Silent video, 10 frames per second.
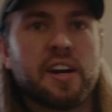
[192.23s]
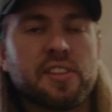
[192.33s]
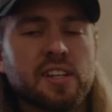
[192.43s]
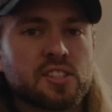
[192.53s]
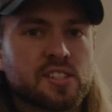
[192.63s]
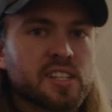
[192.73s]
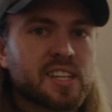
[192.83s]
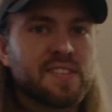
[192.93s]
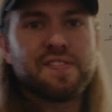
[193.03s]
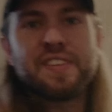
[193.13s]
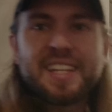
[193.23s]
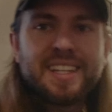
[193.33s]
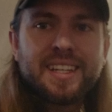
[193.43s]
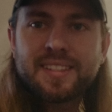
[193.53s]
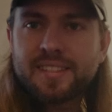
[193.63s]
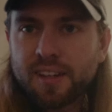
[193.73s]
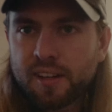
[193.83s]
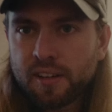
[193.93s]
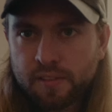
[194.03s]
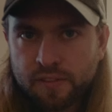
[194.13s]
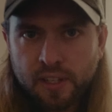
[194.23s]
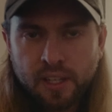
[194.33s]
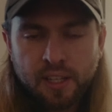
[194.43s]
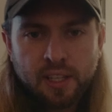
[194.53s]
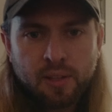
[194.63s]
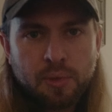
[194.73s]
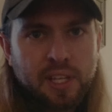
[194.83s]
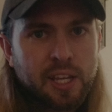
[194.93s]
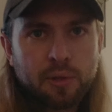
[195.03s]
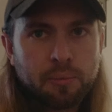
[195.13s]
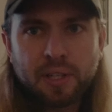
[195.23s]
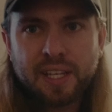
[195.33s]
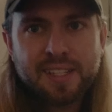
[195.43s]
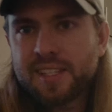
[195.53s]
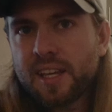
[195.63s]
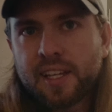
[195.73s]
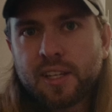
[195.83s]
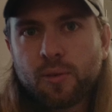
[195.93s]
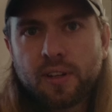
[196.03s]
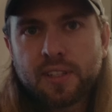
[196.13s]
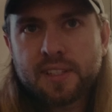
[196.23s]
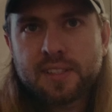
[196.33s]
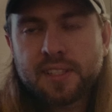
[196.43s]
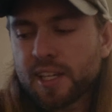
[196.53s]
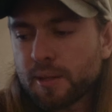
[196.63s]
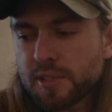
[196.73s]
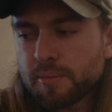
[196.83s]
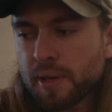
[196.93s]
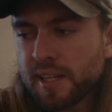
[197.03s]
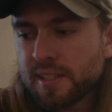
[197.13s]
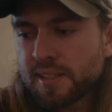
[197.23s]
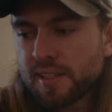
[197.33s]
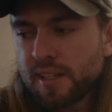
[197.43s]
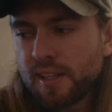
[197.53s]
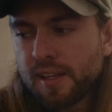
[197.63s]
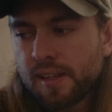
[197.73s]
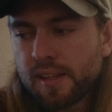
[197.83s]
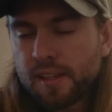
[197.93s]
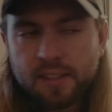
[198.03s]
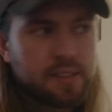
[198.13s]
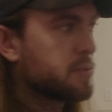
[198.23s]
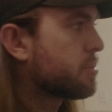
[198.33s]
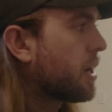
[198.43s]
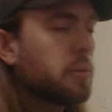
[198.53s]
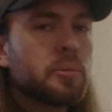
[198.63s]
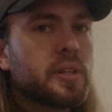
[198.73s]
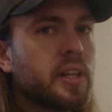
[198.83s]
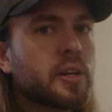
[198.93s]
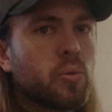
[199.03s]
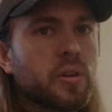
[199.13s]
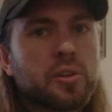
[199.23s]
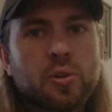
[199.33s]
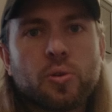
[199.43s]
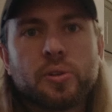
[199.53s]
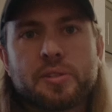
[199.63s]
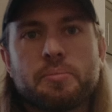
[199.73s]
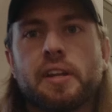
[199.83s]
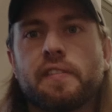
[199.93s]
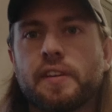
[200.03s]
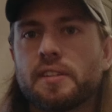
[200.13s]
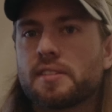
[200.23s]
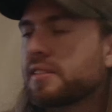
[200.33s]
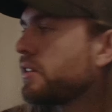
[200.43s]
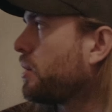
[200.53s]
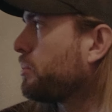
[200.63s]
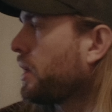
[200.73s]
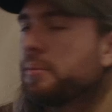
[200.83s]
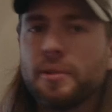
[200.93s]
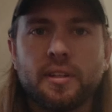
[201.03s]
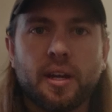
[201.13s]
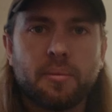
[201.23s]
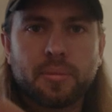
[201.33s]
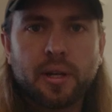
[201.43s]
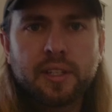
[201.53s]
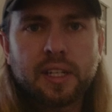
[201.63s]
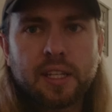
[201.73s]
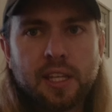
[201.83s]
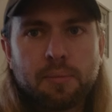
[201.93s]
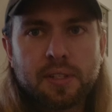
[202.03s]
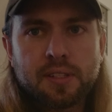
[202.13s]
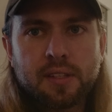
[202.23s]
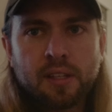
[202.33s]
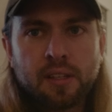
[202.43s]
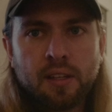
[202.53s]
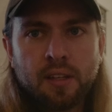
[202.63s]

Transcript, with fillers: I think just the convenience of being able to place it anywhere and it doesn't take up space is probably like one of the coolest benefits. So I'll probably, I'm probably gonna keep this thing.